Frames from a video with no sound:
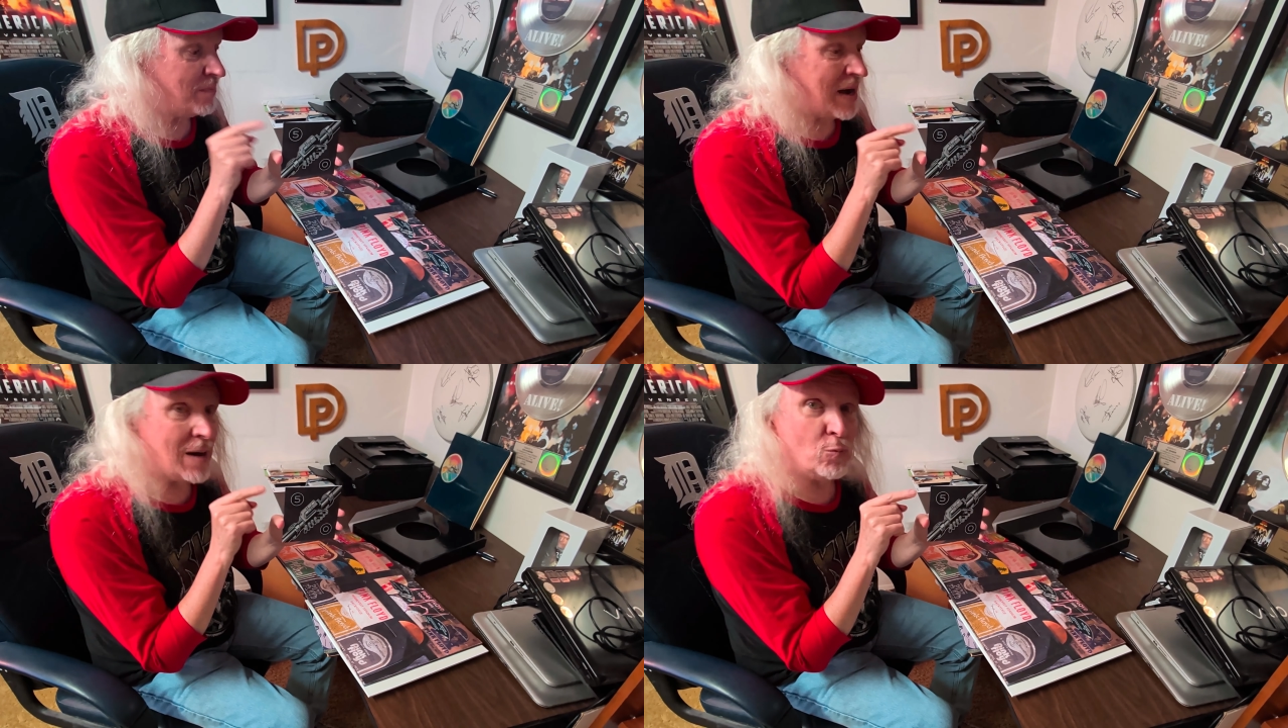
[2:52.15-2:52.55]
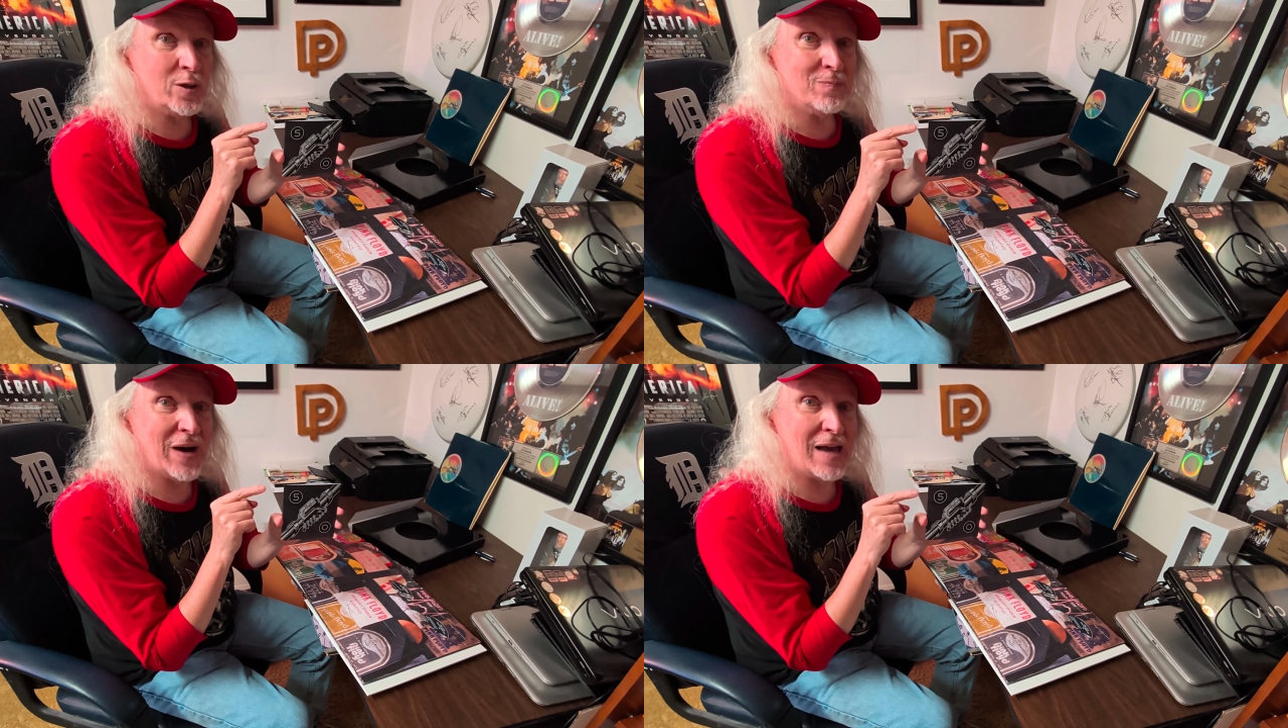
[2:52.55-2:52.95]
but
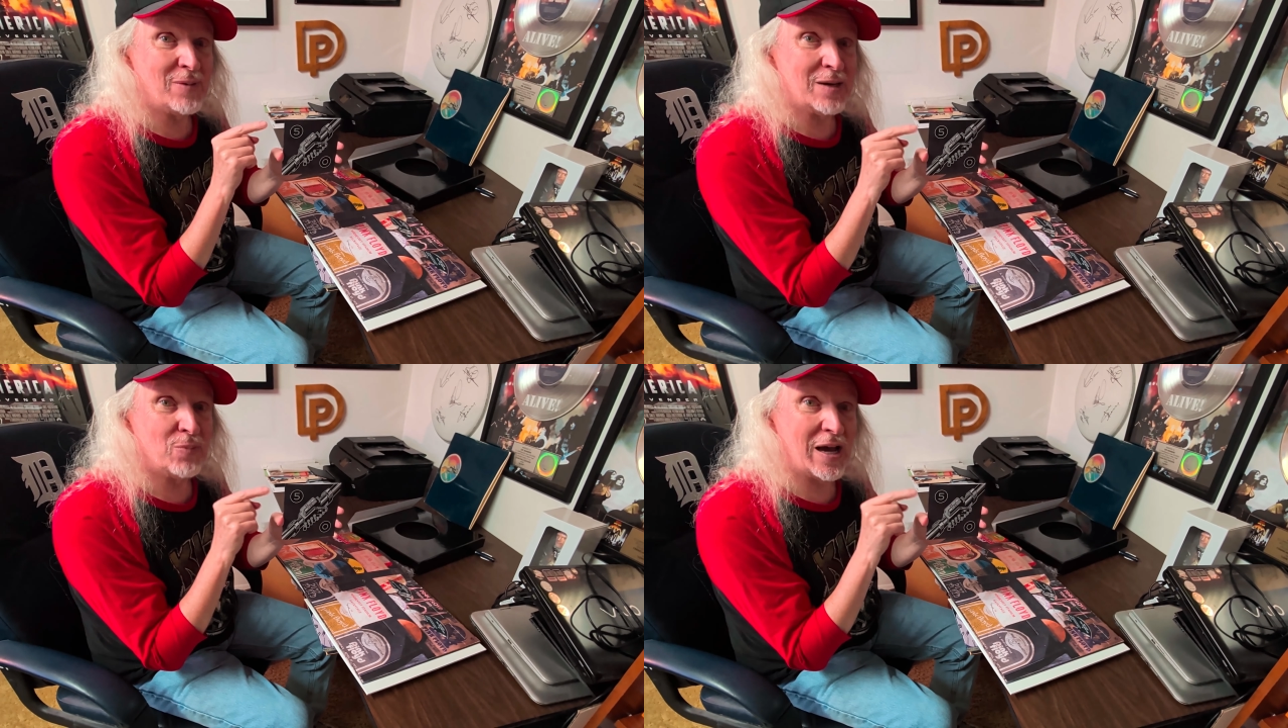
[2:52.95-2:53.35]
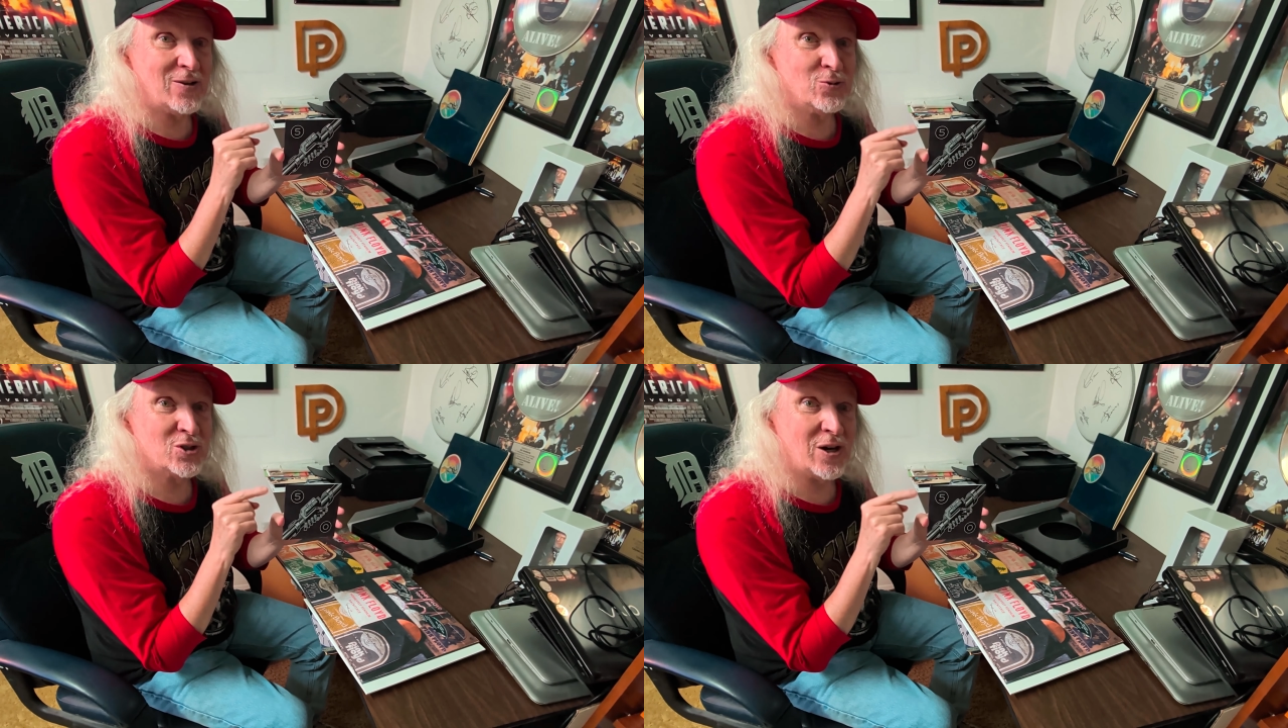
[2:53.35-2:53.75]
Mom wouldn't buy me a
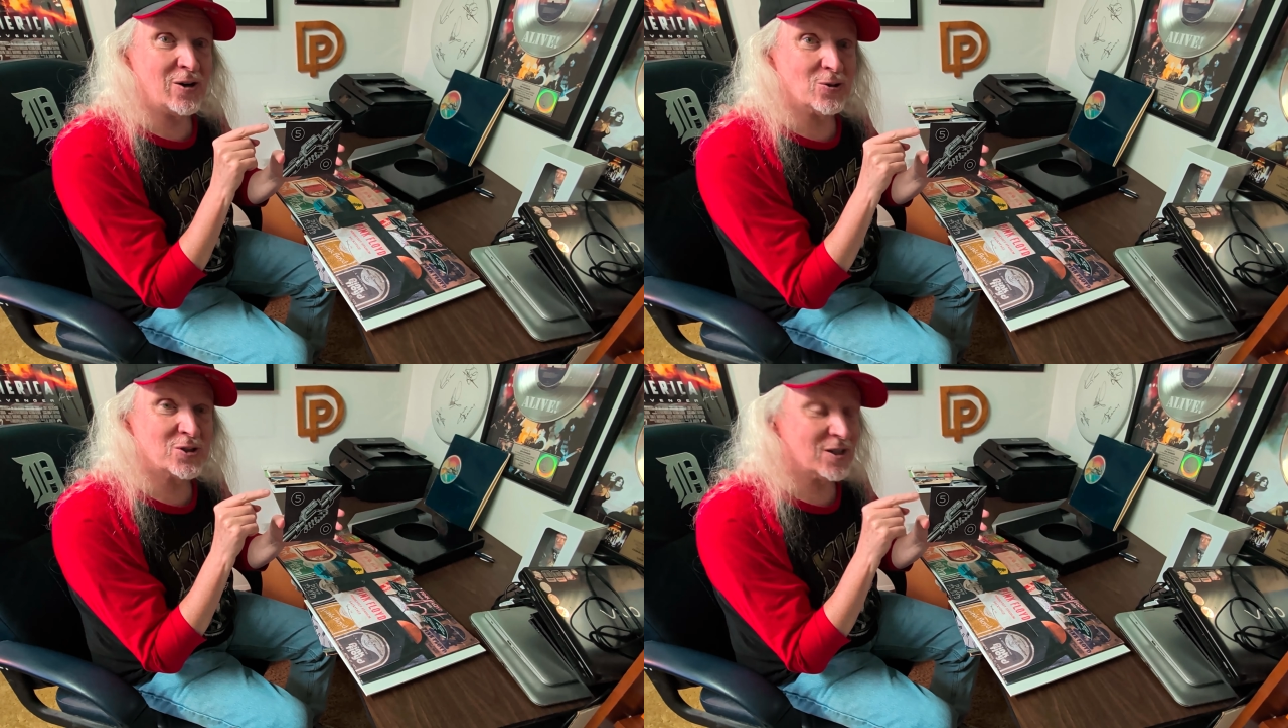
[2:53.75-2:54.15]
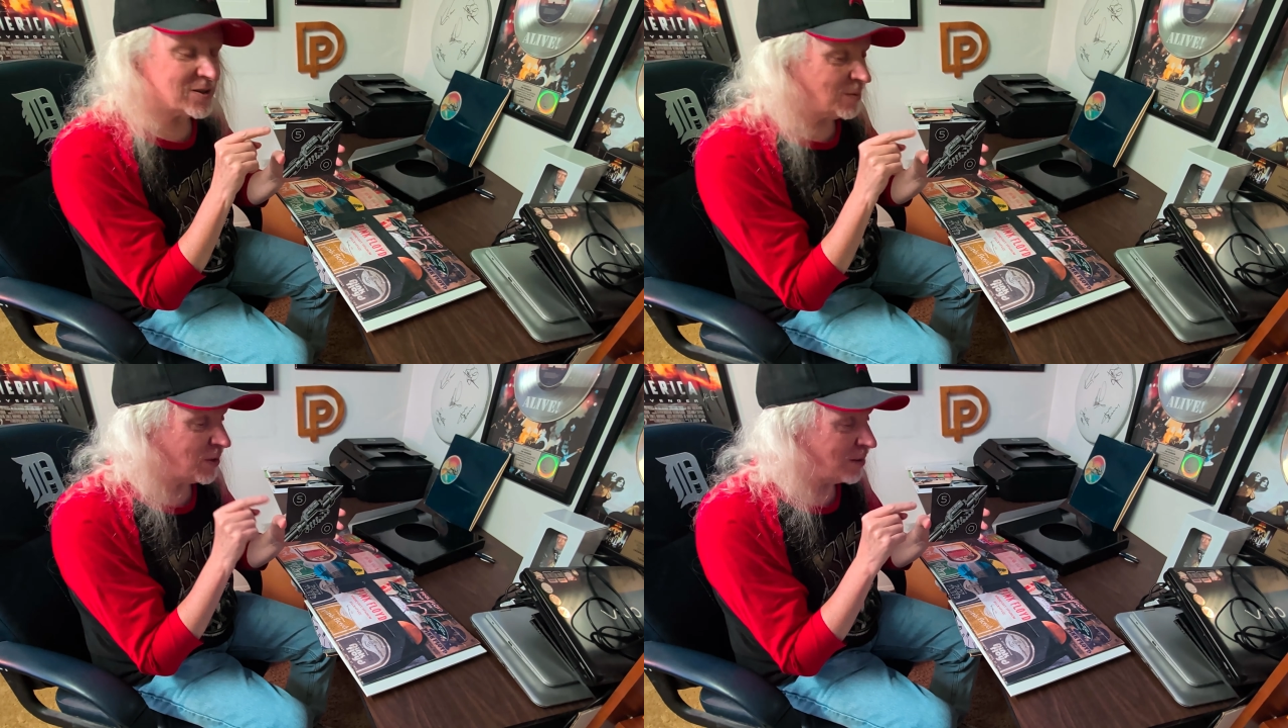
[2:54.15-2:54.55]
brand new stereo
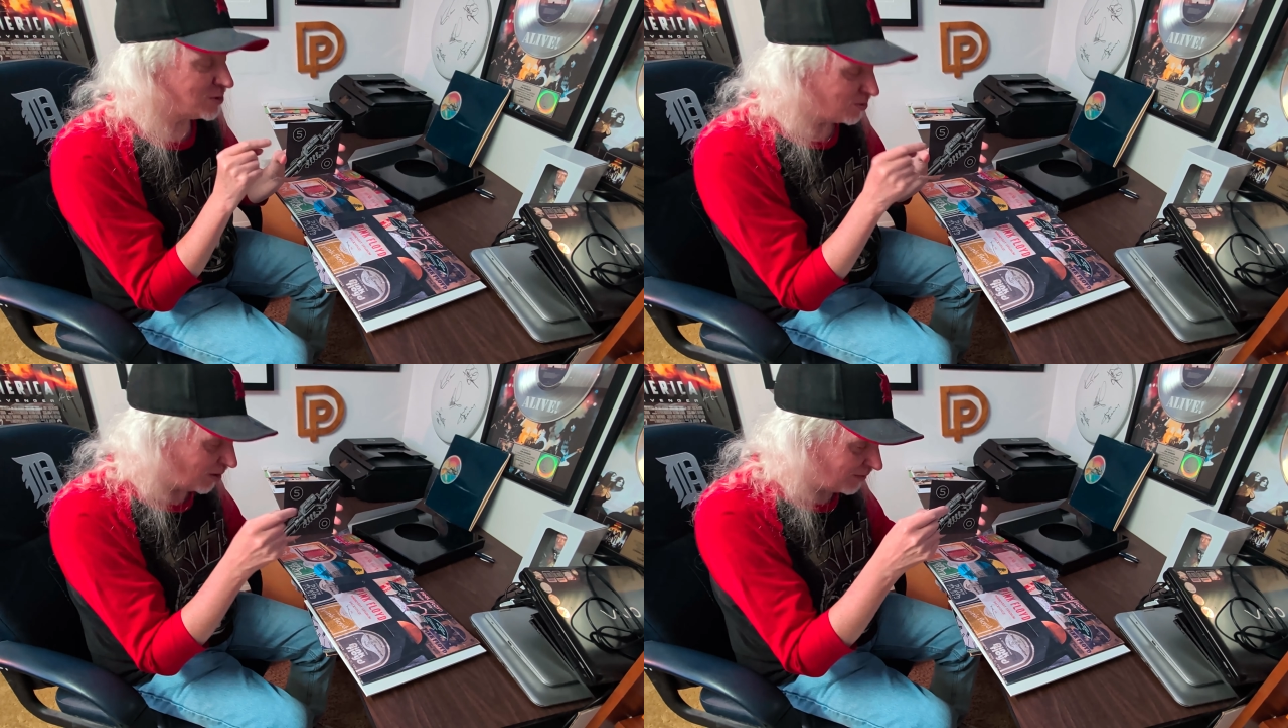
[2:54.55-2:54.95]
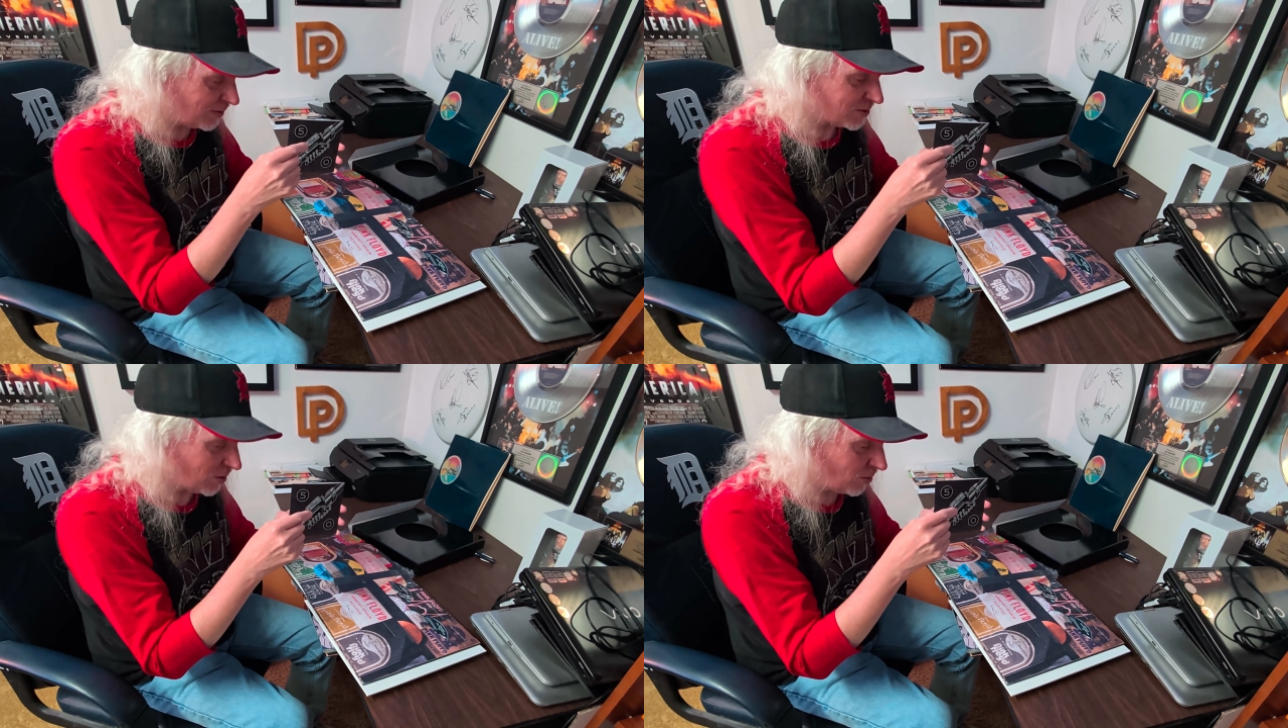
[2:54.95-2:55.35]
system when I was
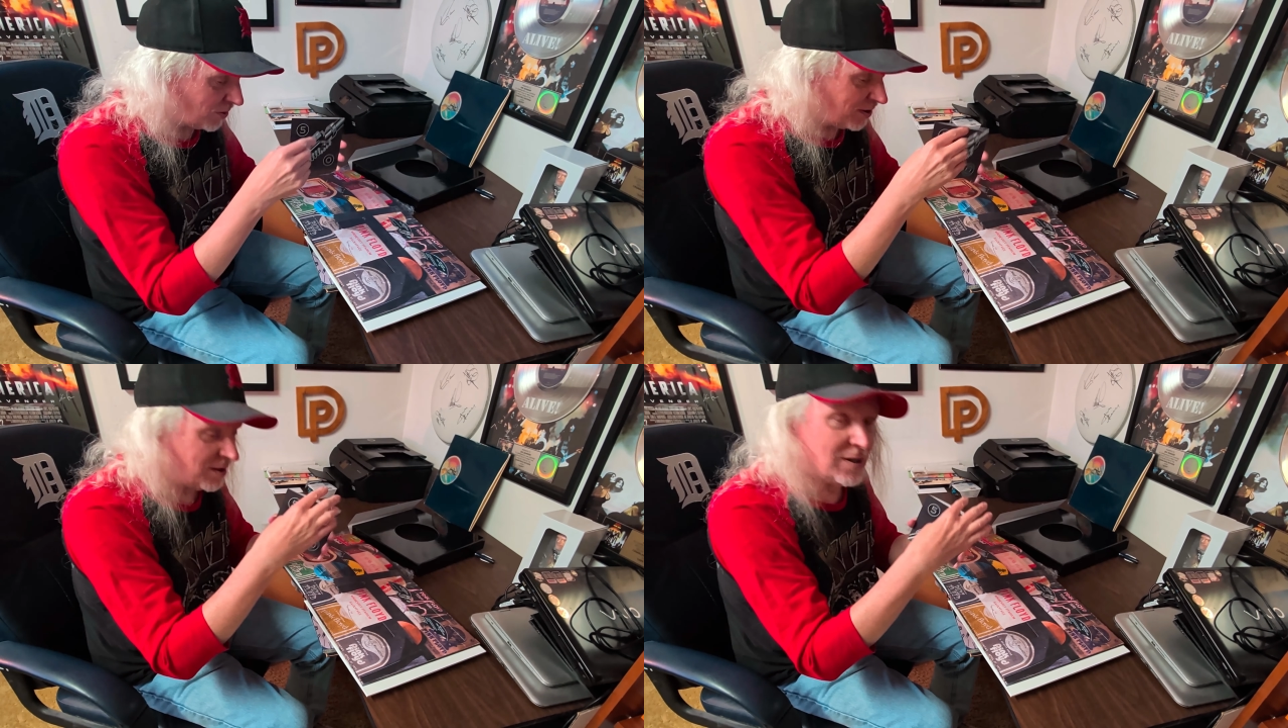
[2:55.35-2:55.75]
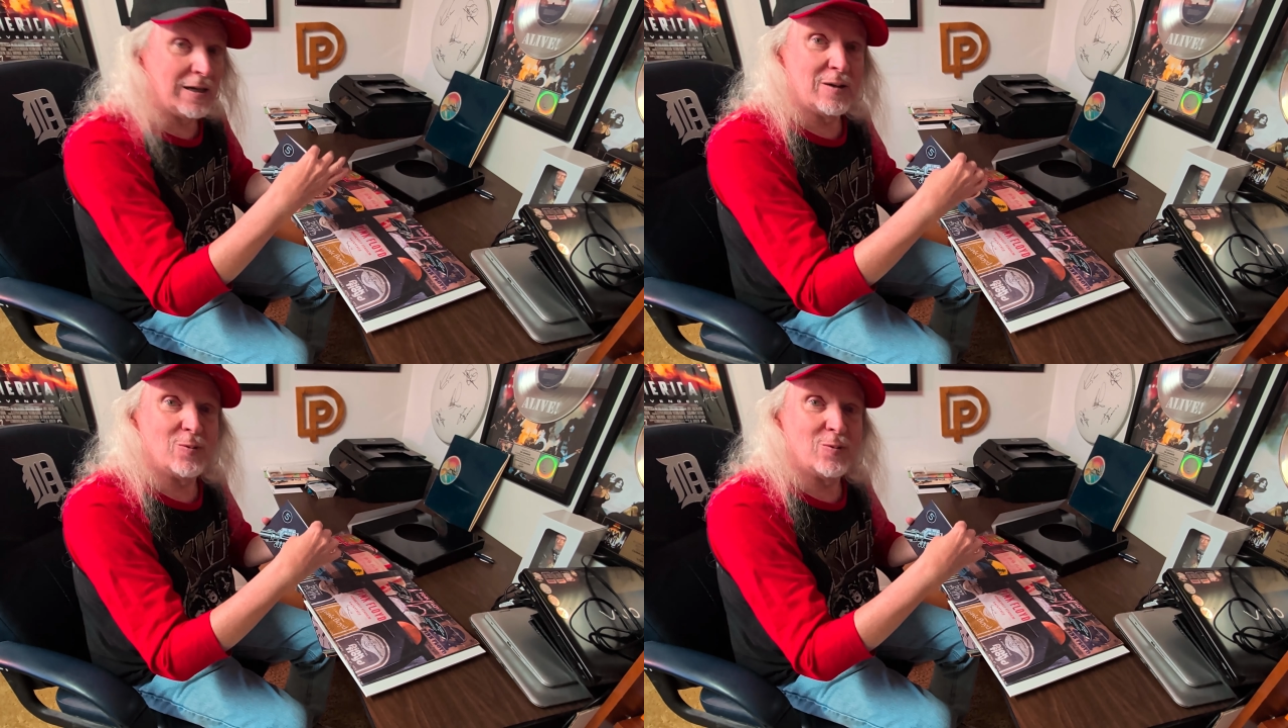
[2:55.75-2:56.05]
12 years old.